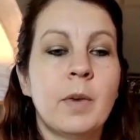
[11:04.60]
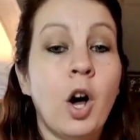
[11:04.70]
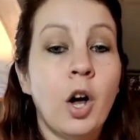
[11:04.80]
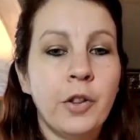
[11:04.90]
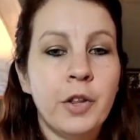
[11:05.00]

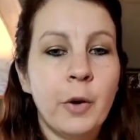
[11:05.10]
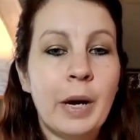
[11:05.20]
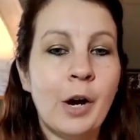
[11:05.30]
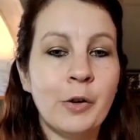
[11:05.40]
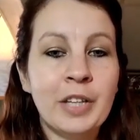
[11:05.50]
although
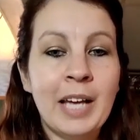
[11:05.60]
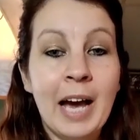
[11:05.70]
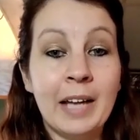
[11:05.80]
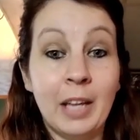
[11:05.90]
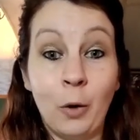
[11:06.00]
I only
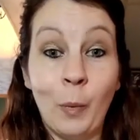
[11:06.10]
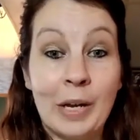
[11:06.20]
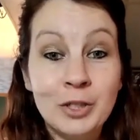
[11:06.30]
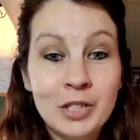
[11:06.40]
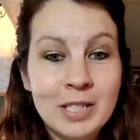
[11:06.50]
had like
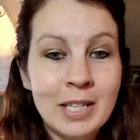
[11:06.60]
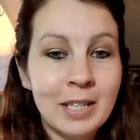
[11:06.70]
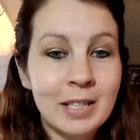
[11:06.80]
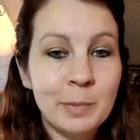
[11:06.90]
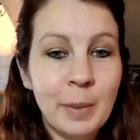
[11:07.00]
waitressing
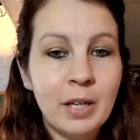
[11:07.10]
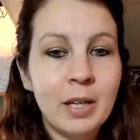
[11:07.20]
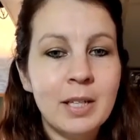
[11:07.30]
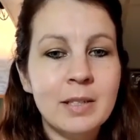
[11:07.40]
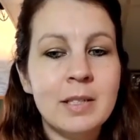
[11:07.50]

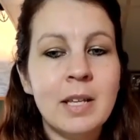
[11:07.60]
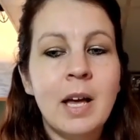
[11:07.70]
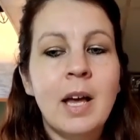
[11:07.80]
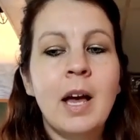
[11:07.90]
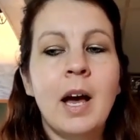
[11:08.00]
experience,
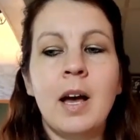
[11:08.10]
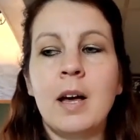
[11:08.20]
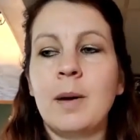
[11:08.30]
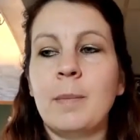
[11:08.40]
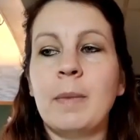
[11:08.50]

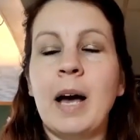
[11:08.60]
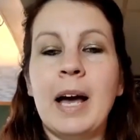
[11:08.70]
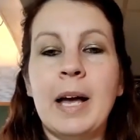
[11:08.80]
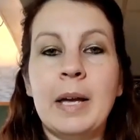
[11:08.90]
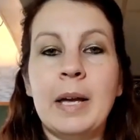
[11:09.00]

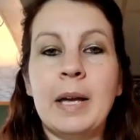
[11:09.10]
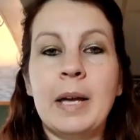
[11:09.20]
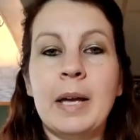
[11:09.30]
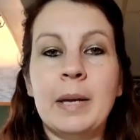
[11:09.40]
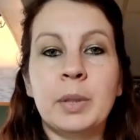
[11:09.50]
I
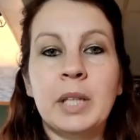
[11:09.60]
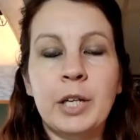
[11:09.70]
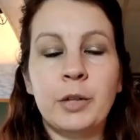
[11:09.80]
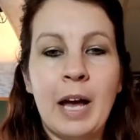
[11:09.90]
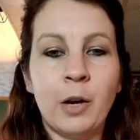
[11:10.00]
played
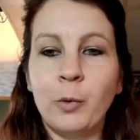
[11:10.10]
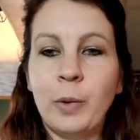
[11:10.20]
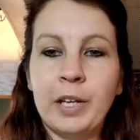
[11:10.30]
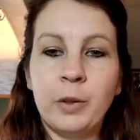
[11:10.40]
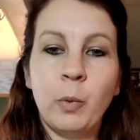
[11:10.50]
around
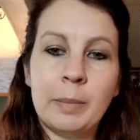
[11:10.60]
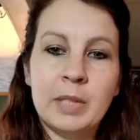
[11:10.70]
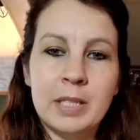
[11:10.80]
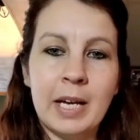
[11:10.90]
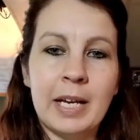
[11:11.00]
with web
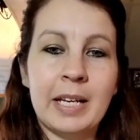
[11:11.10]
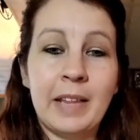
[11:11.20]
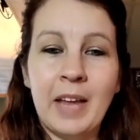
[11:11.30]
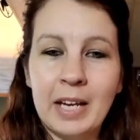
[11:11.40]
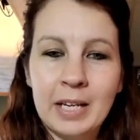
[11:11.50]
design and
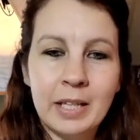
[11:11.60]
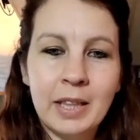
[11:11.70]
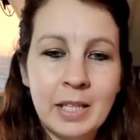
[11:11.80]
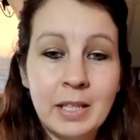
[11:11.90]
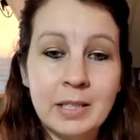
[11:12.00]
that kind of
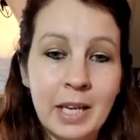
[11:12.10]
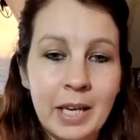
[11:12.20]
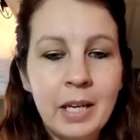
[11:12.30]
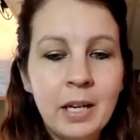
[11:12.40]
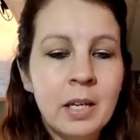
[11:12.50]
thing as a kid.